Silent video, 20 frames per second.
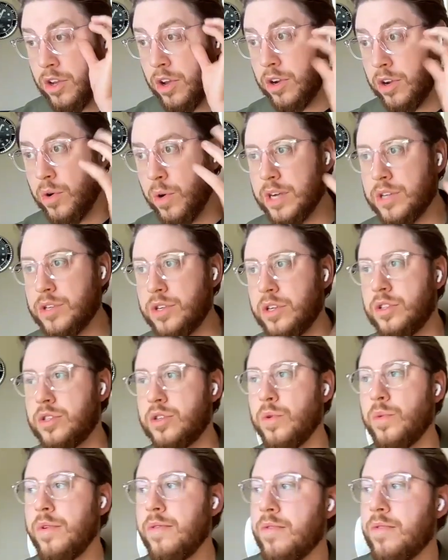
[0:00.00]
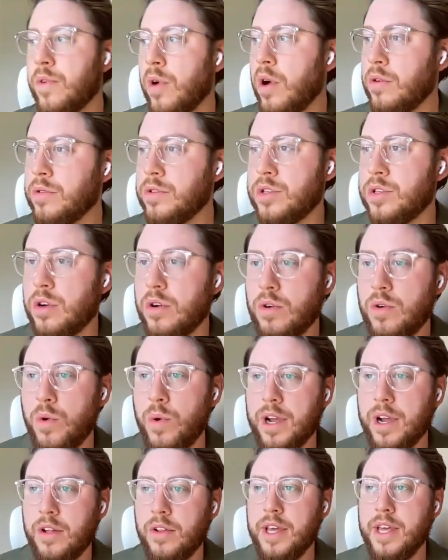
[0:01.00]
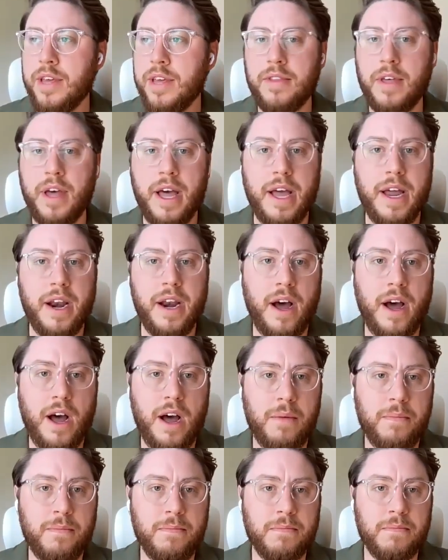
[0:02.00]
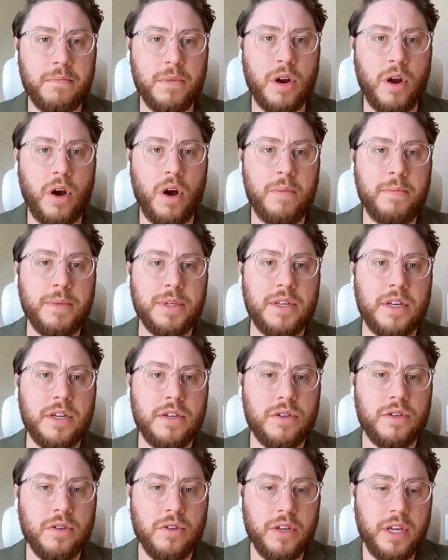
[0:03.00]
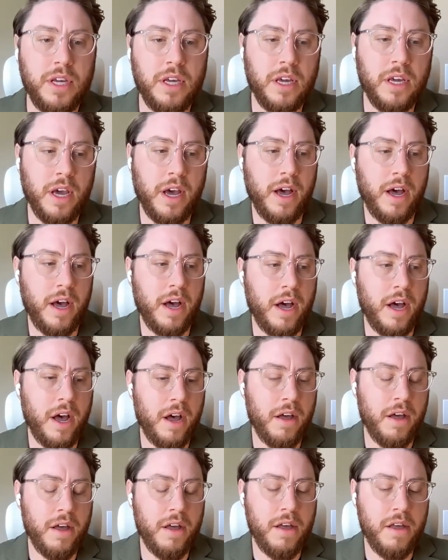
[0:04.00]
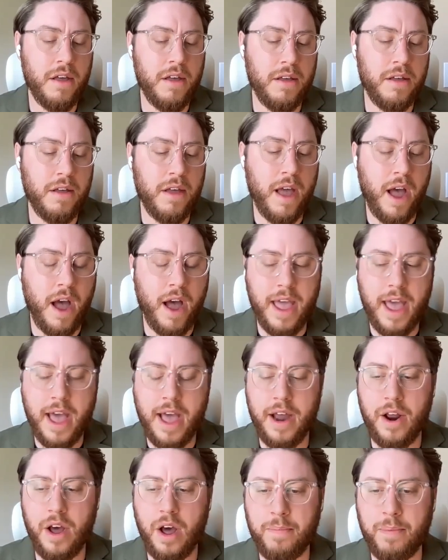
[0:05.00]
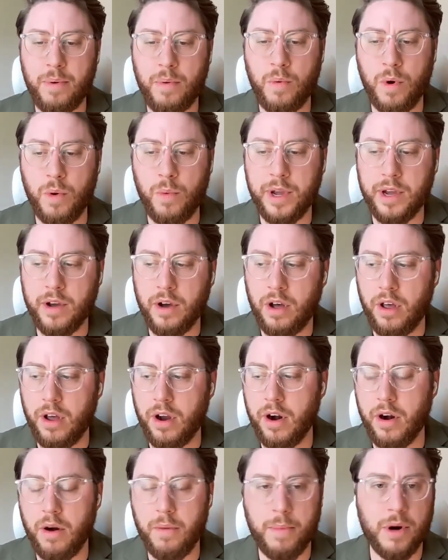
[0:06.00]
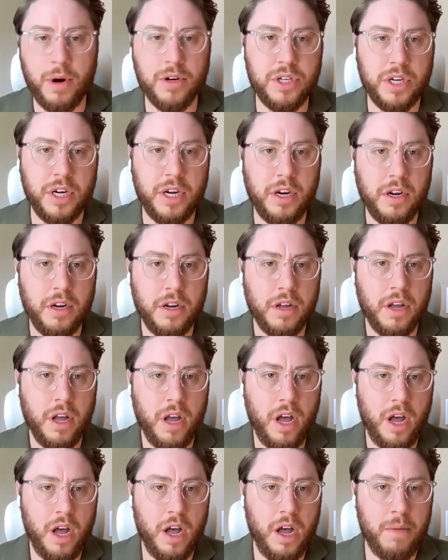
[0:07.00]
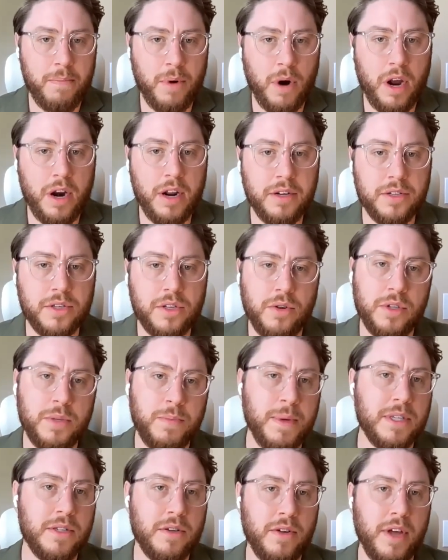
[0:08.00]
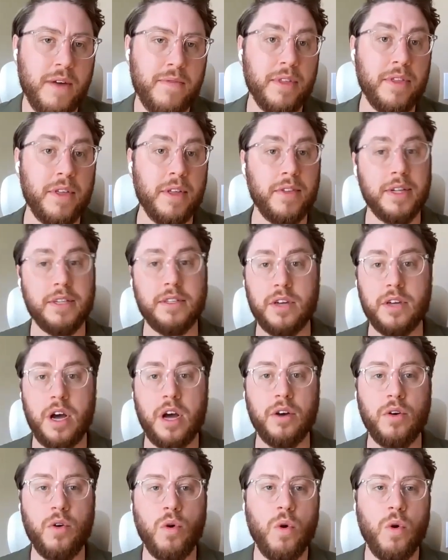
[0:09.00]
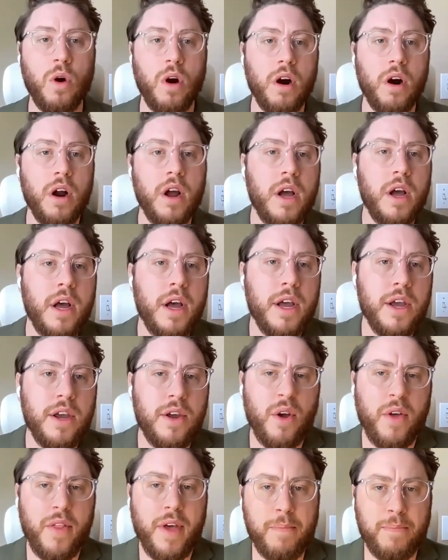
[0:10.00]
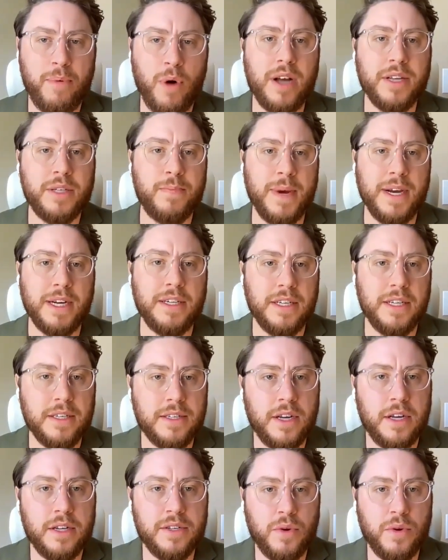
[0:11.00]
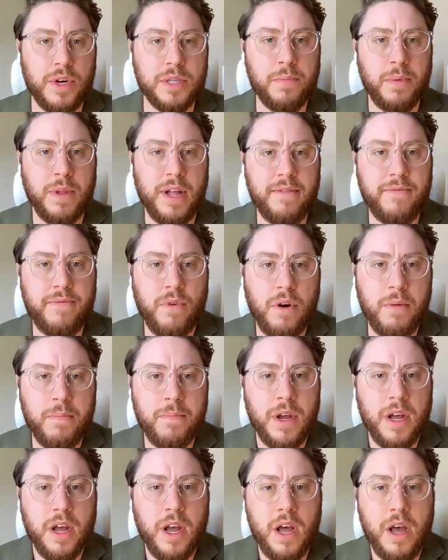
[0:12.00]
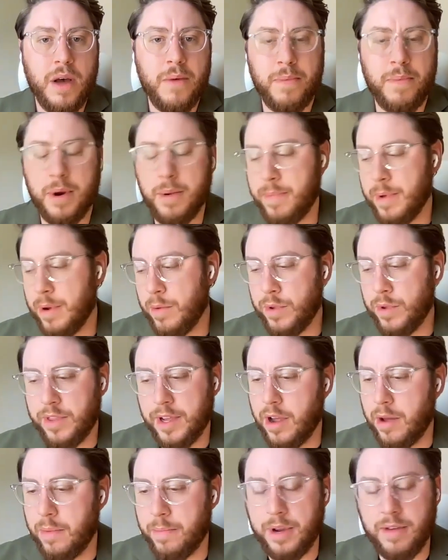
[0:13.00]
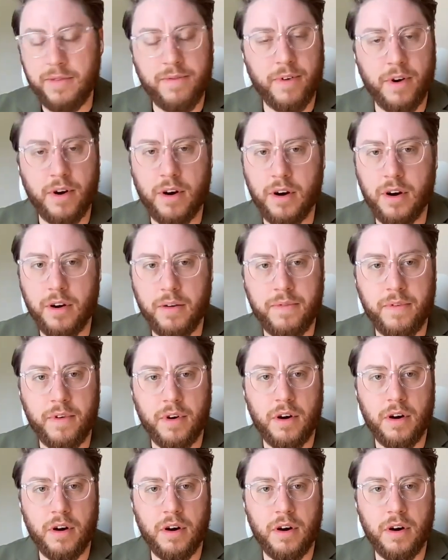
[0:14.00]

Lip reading: Good question. So we've grown so quickly that, I'm essentially, I head up what we call our emerging products. So it's basically everything that's non-core, that prospecting sales OS platform. But I've been with the company for